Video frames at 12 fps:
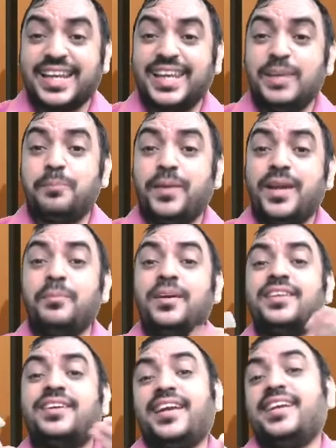
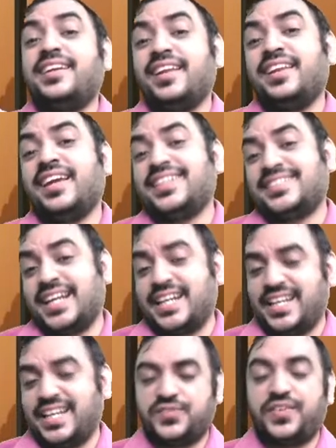repayment criteria is
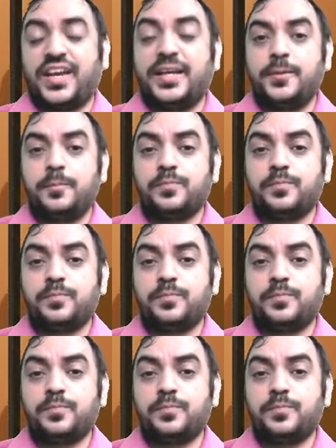satisfied.